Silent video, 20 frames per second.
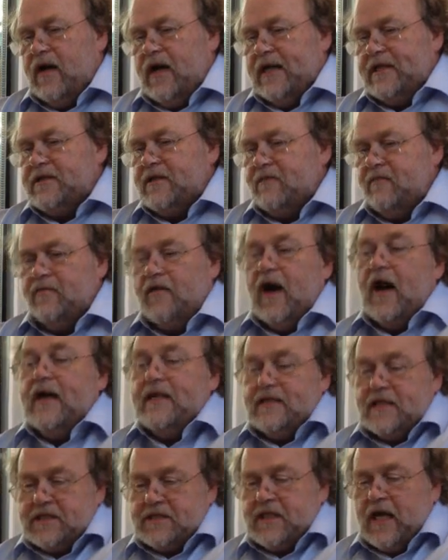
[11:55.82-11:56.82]
item for
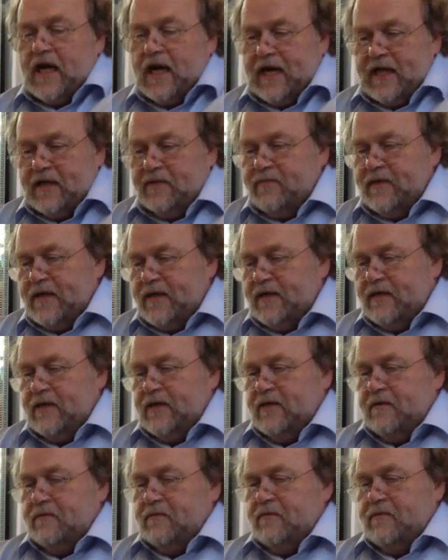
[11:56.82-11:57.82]
either side,
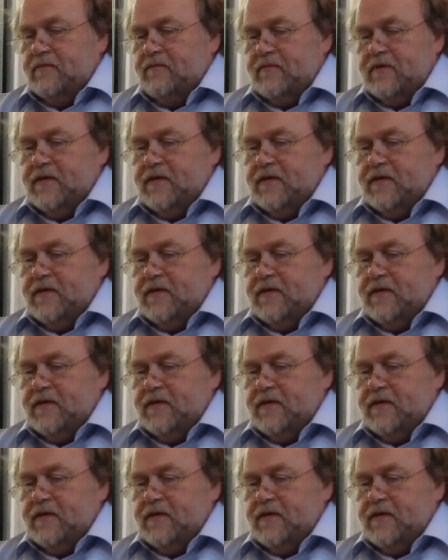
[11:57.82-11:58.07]
being